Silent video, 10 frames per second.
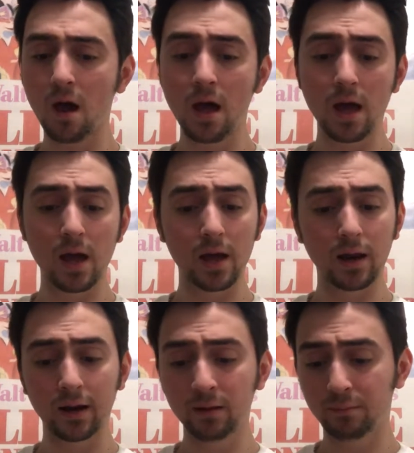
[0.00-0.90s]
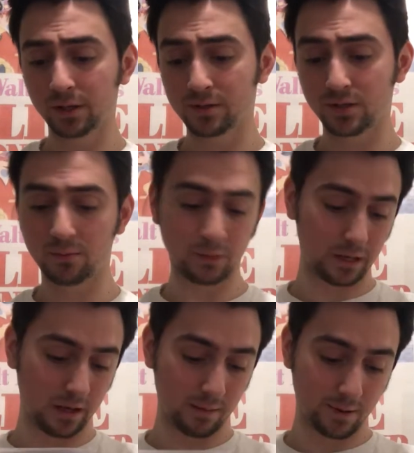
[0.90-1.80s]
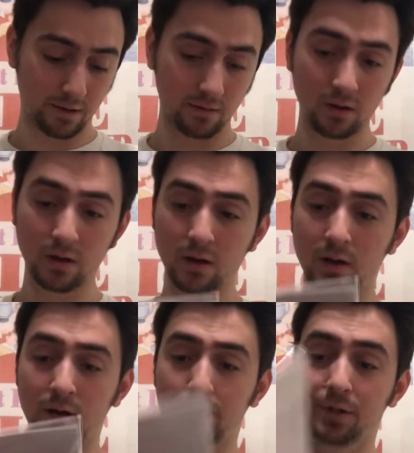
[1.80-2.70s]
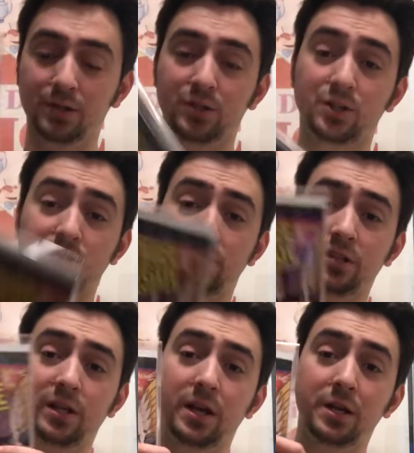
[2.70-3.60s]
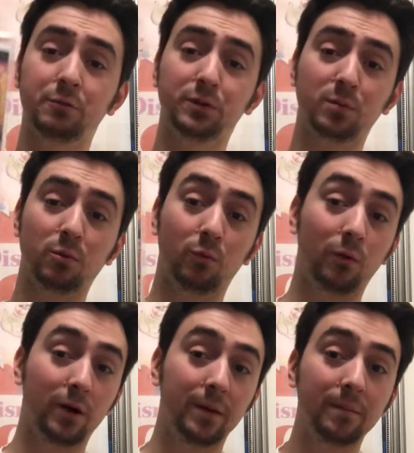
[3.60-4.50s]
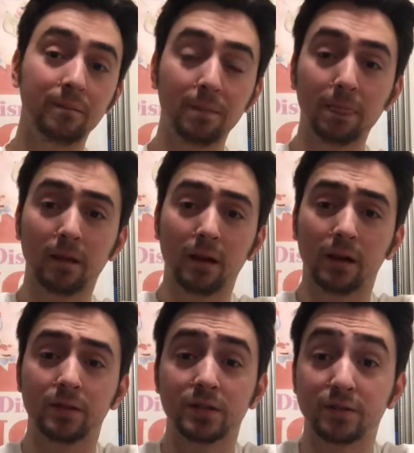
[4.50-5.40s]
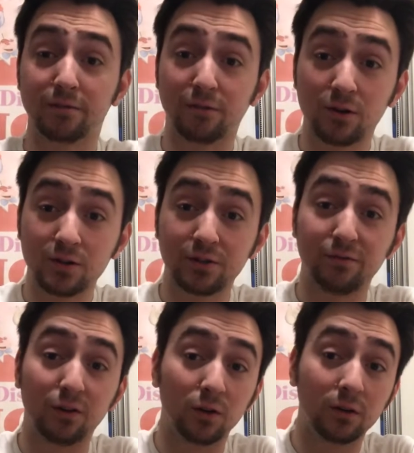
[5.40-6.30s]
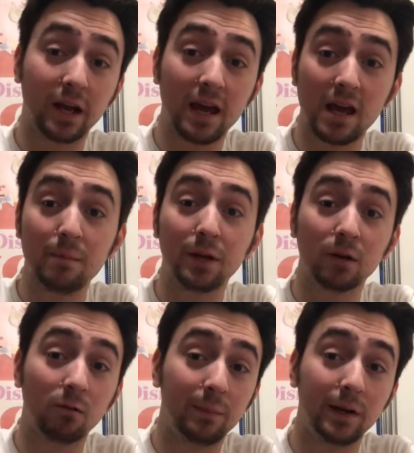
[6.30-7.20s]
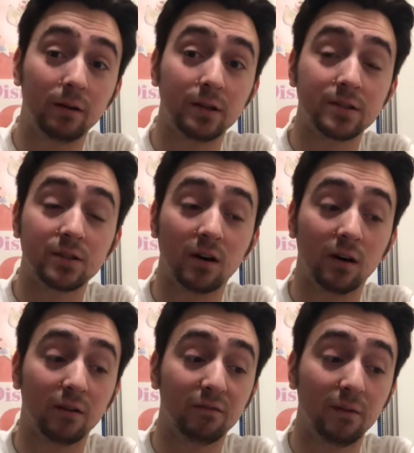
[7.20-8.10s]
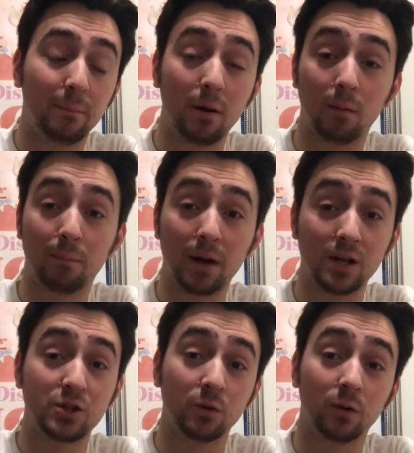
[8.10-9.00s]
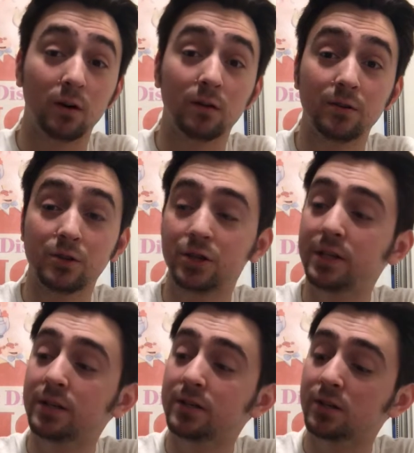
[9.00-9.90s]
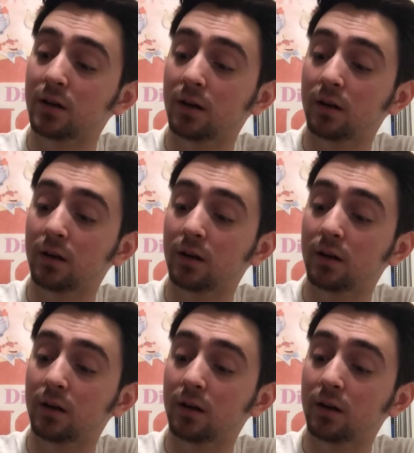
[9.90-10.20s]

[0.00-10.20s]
And I didn't pick this up when it came out. But this is Justice League Annual #1. And this is the first full cameo appearance of Perpetua. She is